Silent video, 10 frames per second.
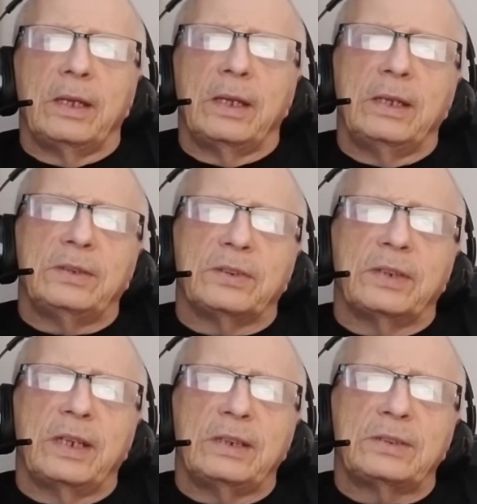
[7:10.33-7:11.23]
Each
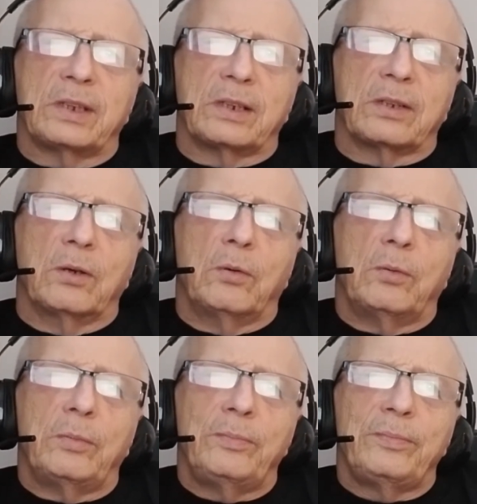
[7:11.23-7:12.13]
day set a
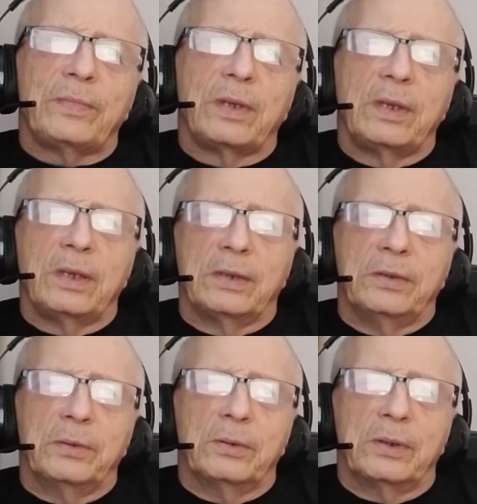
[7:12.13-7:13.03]
goal.
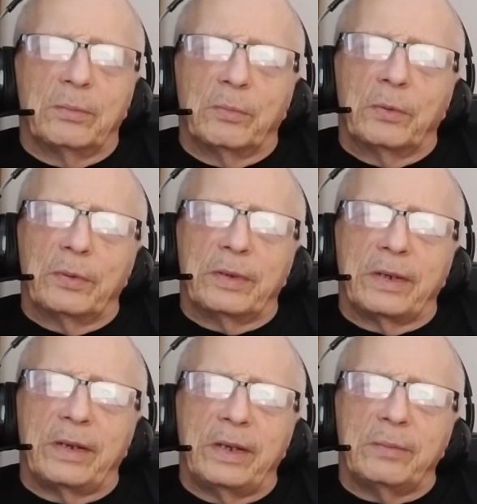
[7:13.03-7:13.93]
Do a little more than the
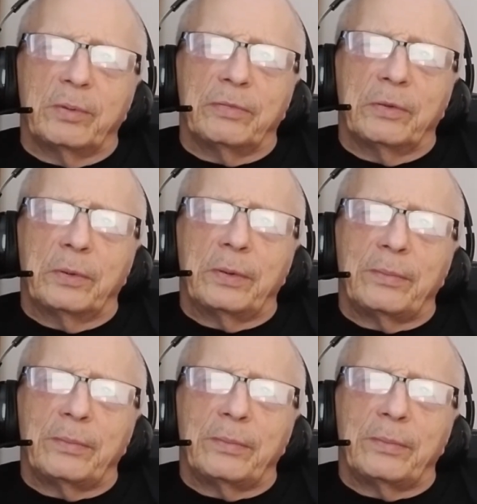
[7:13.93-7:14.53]
day before.